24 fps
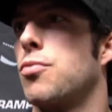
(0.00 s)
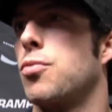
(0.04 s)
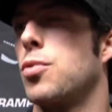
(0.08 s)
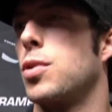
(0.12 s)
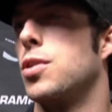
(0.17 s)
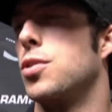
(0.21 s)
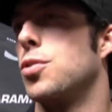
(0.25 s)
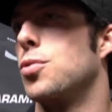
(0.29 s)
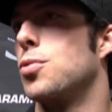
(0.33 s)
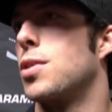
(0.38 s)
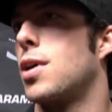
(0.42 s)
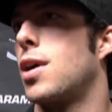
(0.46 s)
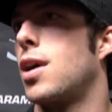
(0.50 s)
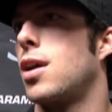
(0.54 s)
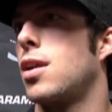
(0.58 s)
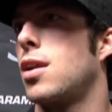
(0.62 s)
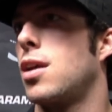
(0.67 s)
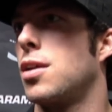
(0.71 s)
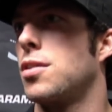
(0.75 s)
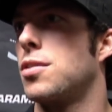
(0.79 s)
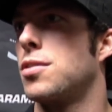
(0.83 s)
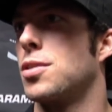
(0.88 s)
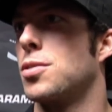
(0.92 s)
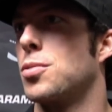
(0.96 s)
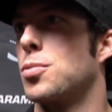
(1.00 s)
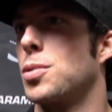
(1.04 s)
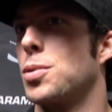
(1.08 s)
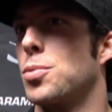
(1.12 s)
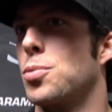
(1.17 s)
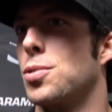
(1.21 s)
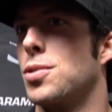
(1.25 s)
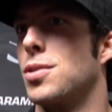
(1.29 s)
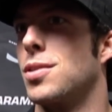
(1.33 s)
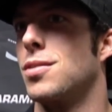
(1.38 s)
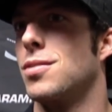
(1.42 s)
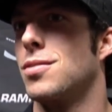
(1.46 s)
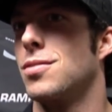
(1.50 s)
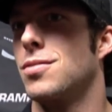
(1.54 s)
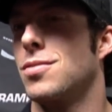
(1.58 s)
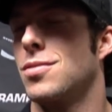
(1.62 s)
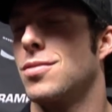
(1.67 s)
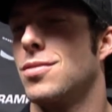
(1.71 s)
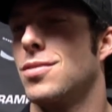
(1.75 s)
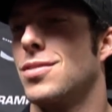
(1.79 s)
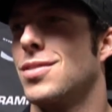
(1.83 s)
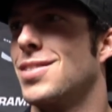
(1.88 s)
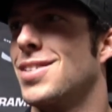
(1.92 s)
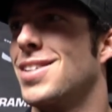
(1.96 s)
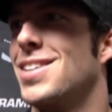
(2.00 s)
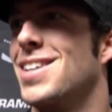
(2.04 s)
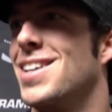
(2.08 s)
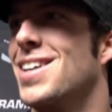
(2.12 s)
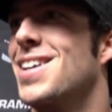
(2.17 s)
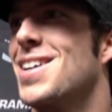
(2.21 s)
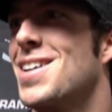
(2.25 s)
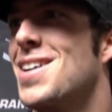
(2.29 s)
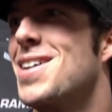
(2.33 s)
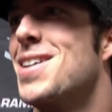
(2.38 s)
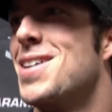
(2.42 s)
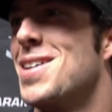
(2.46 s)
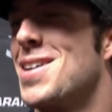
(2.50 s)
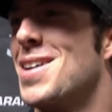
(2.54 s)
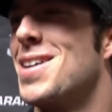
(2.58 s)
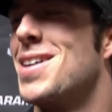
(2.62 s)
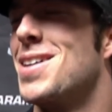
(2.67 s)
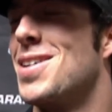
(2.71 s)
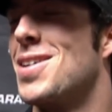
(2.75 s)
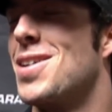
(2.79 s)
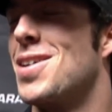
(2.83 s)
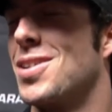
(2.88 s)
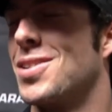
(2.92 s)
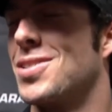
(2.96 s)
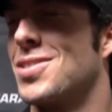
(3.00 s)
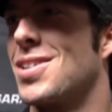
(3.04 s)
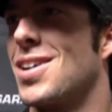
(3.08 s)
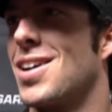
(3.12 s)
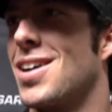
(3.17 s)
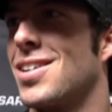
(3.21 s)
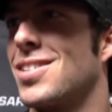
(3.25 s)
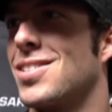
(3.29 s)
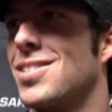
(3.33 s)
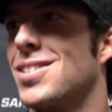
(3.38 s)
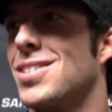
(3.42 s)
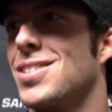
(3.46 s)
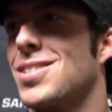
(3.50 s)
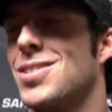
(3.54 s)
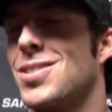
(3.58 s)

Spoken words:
If we knew that, I think we wouldn't. You would have fixed it. Exactly.